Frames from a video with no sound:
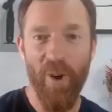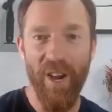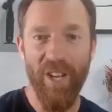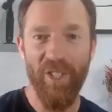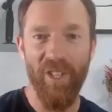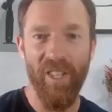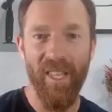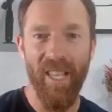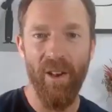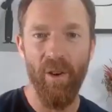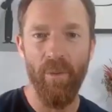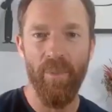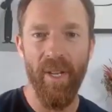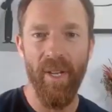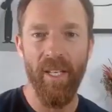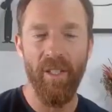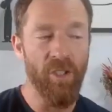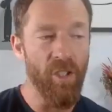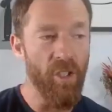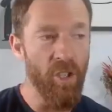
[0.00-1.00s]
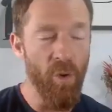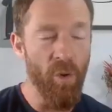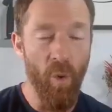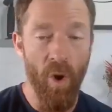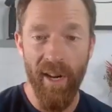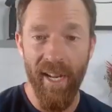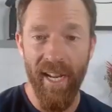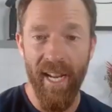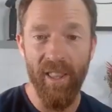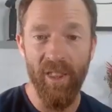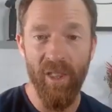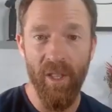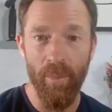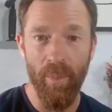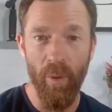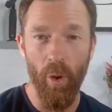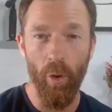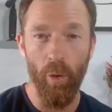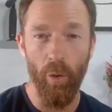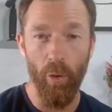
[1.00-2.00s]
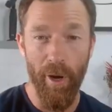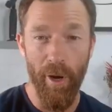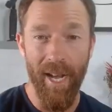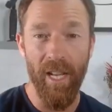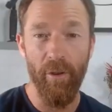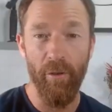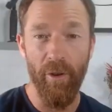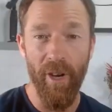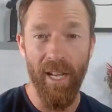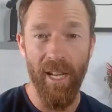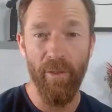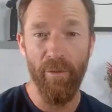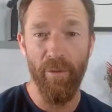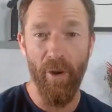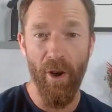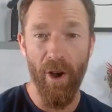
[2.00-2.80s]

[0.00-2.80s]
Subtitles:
the question here would be, do you want to hit the ball really, really